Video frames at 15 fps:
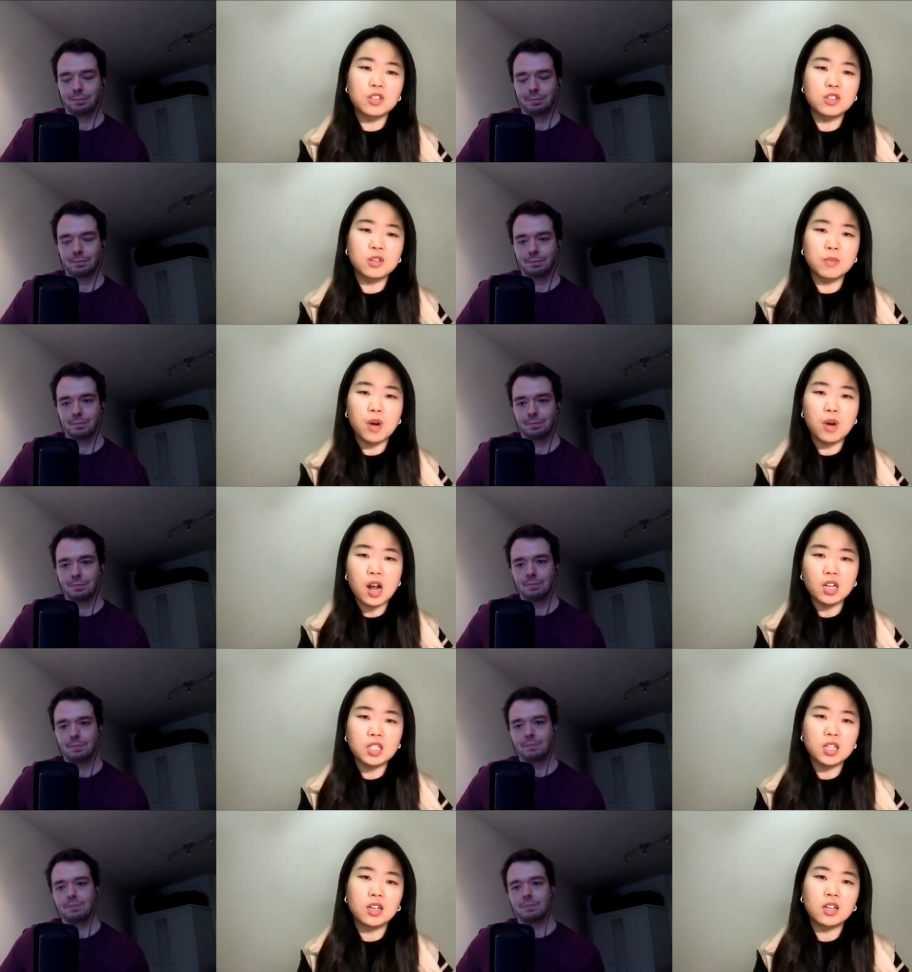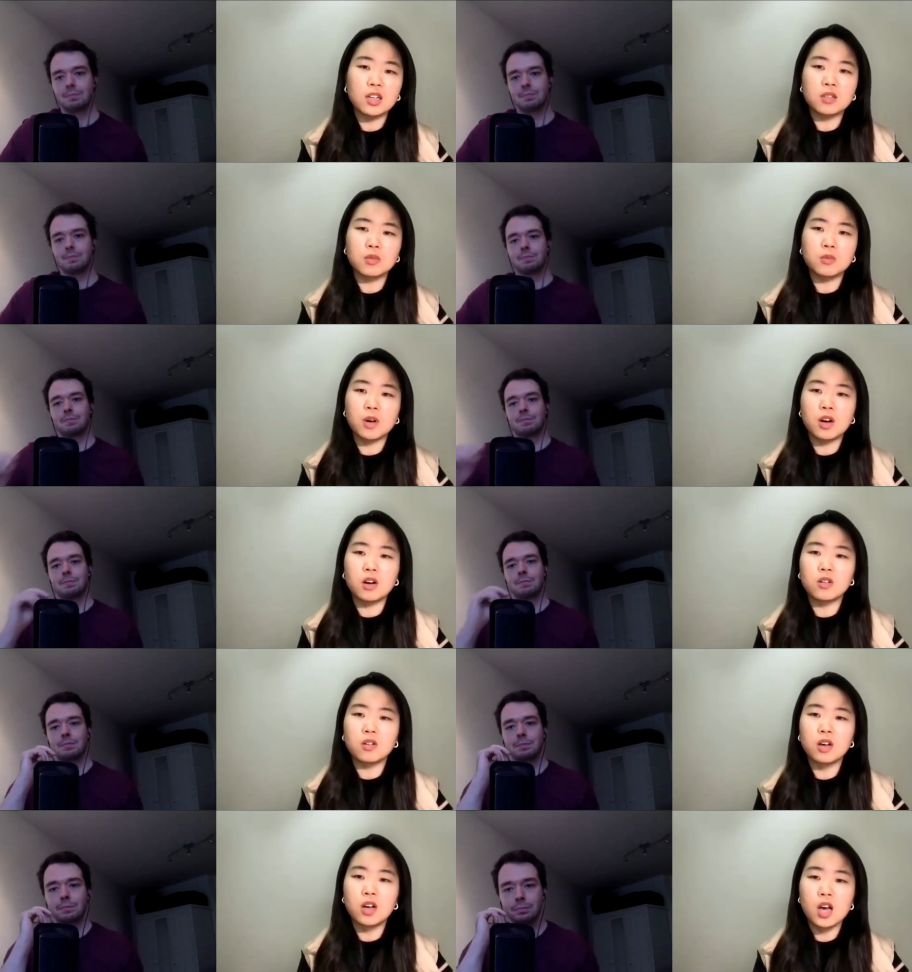Speaker 1: to the project as
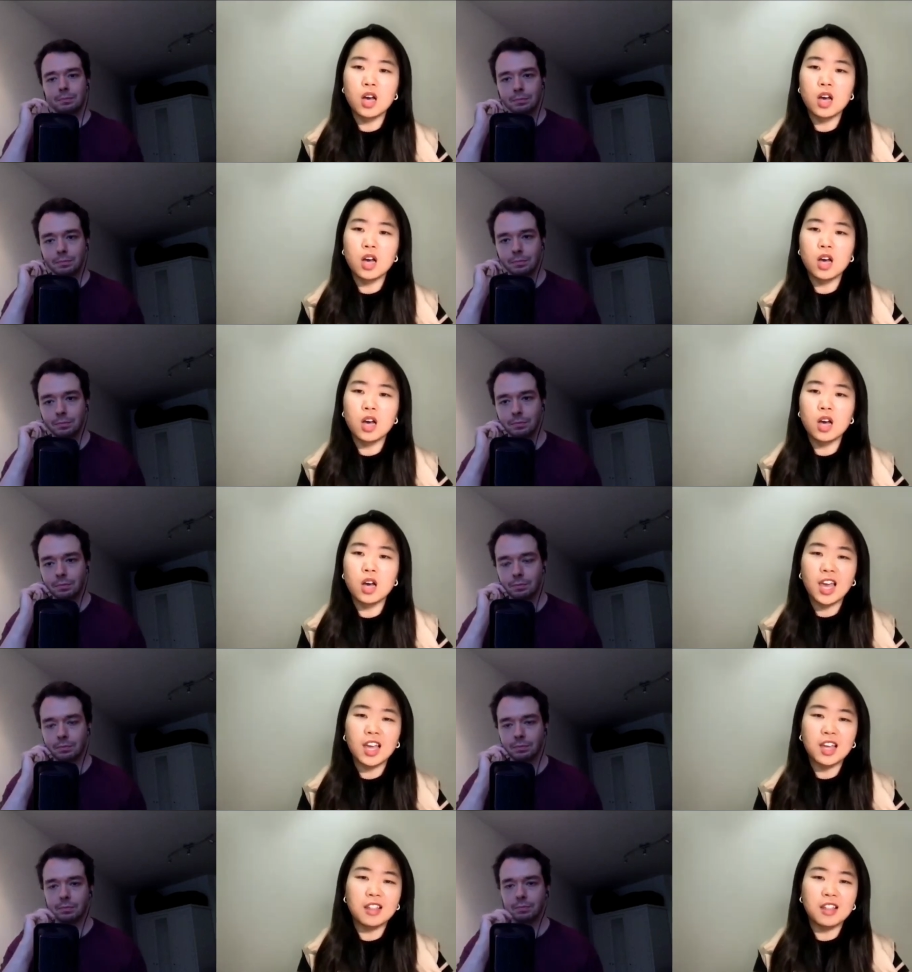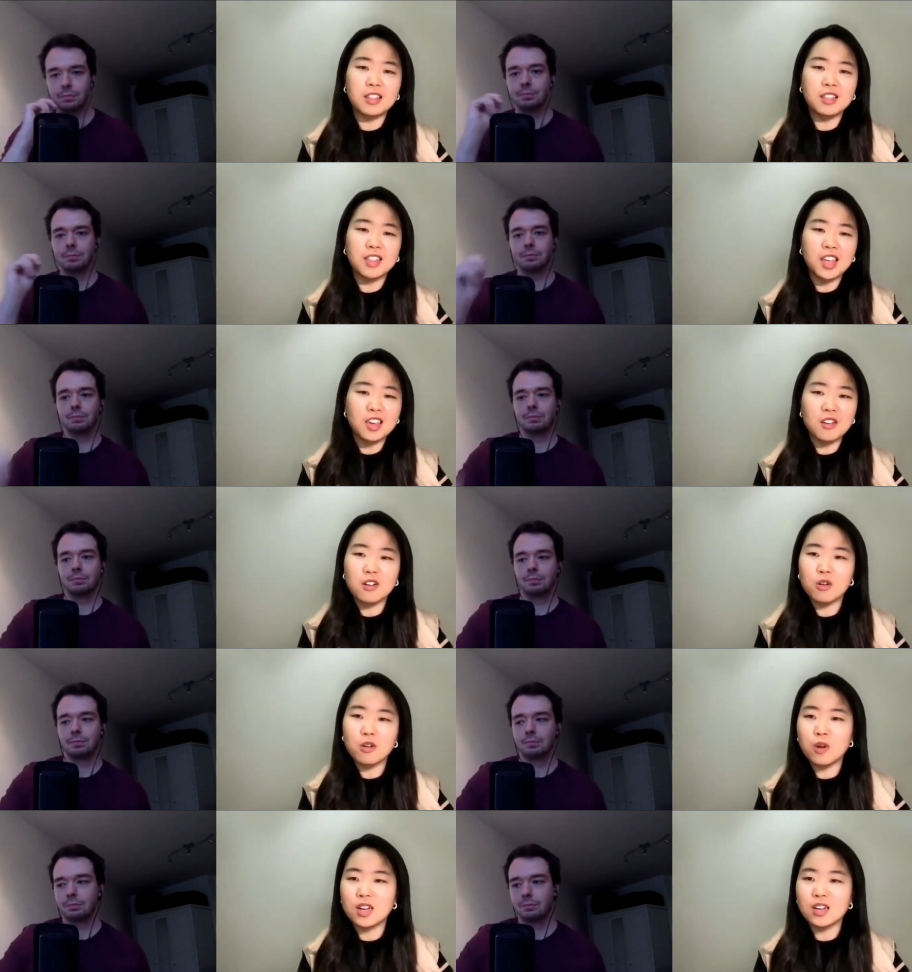well. And thank you,
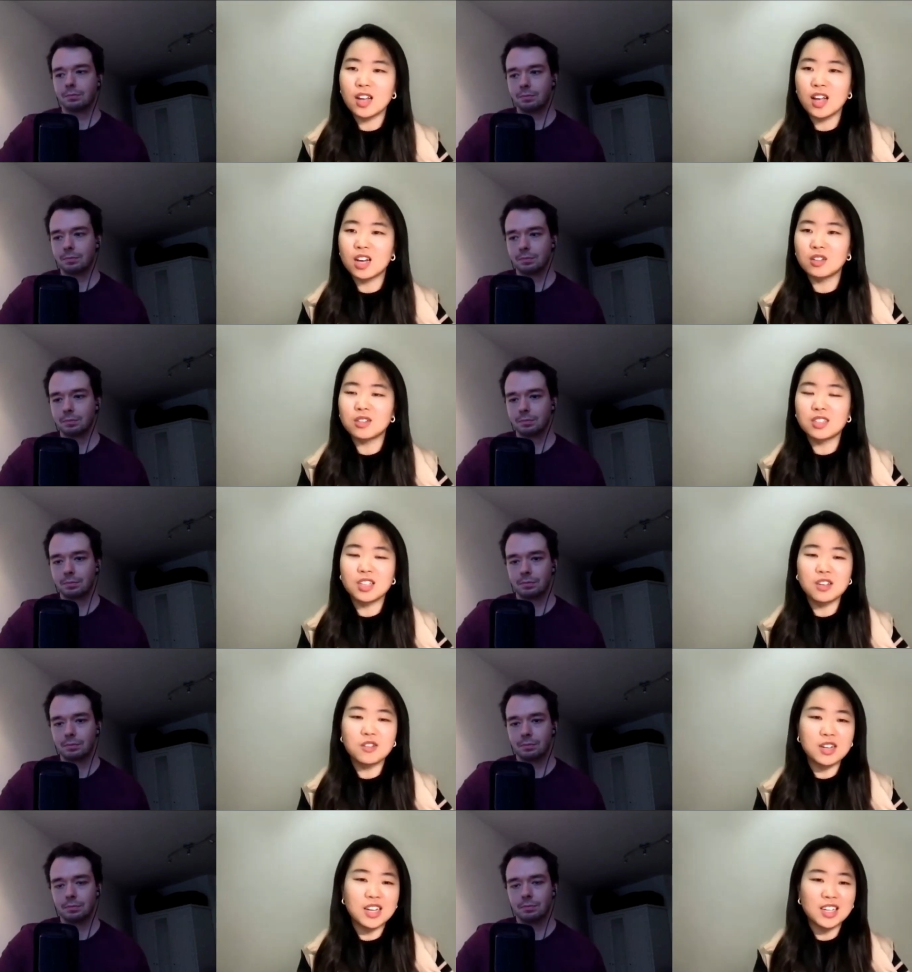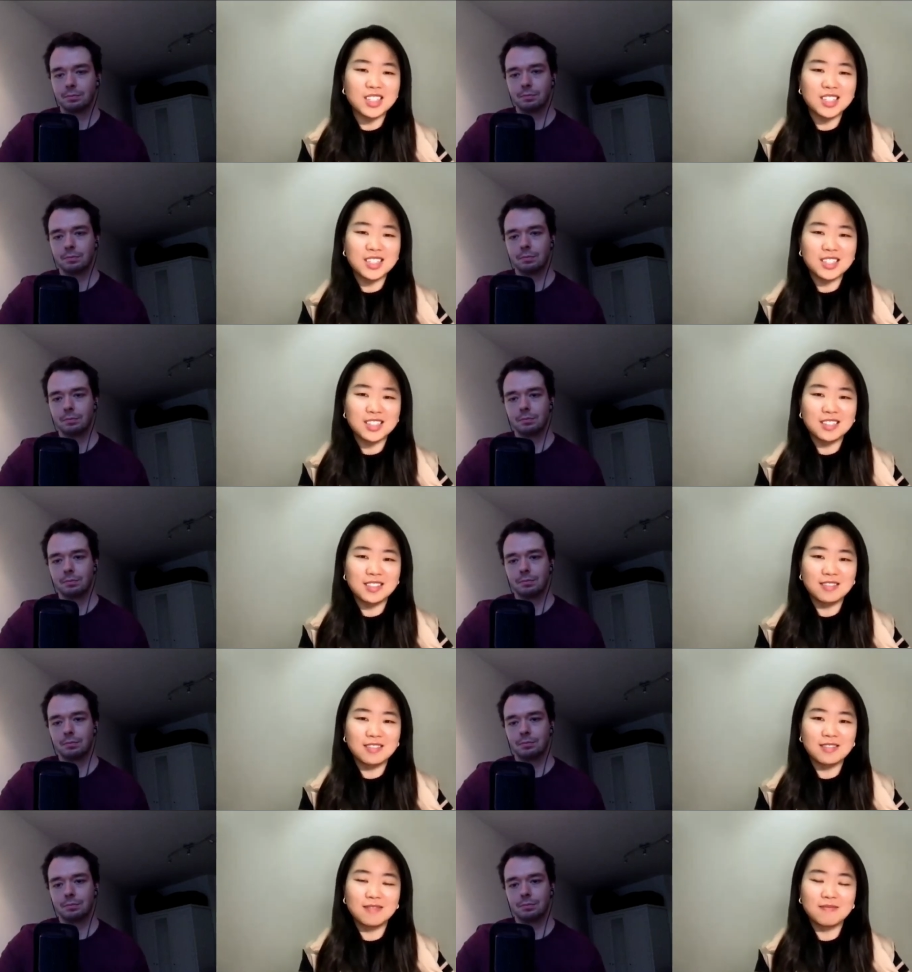everyone. I'll see you next.
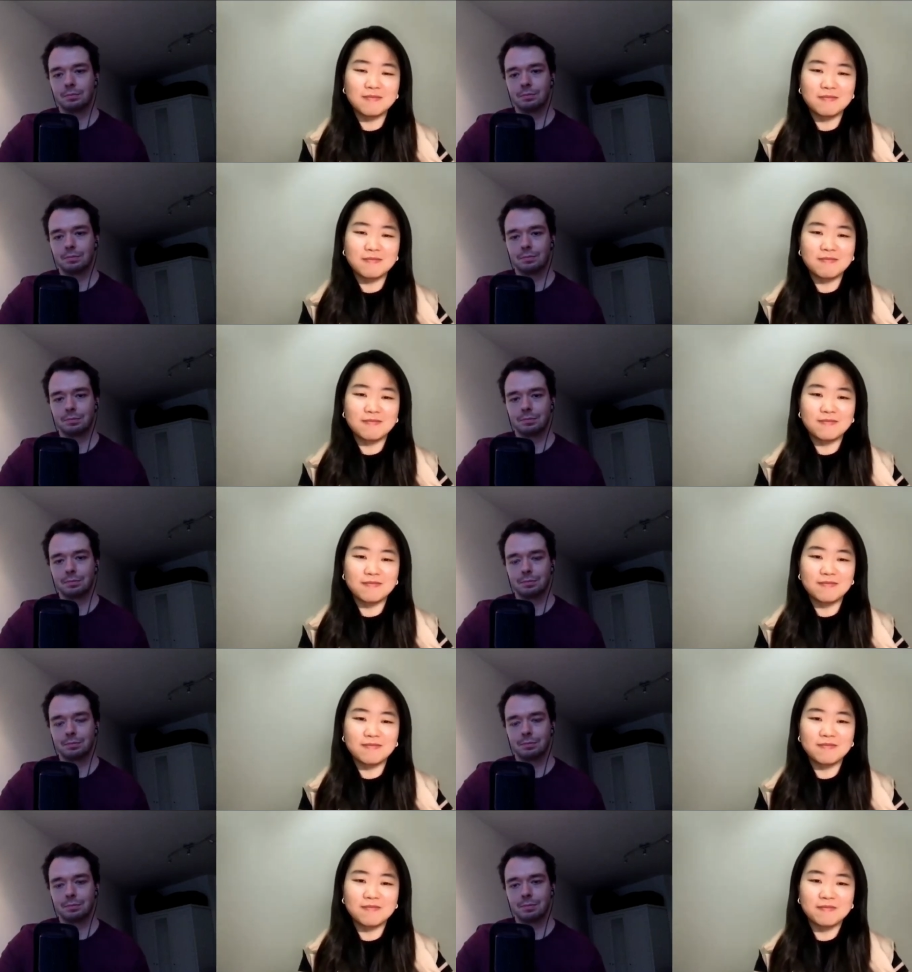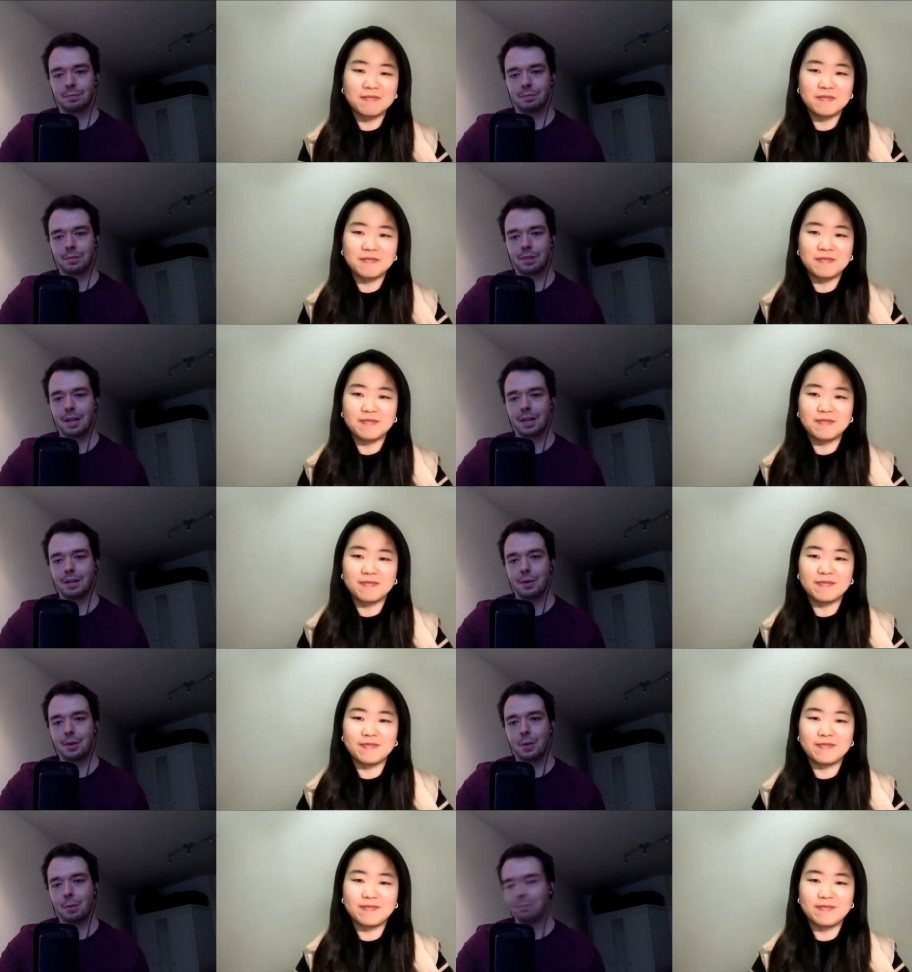
Speaker 2: Thank
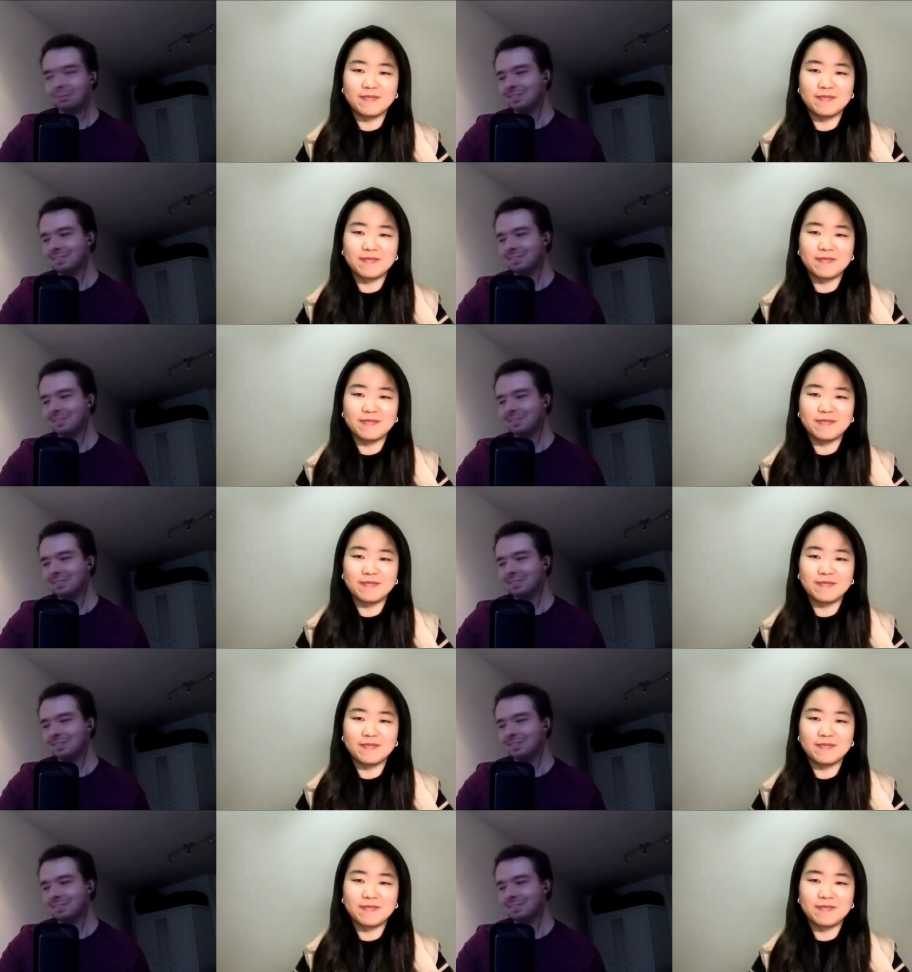you.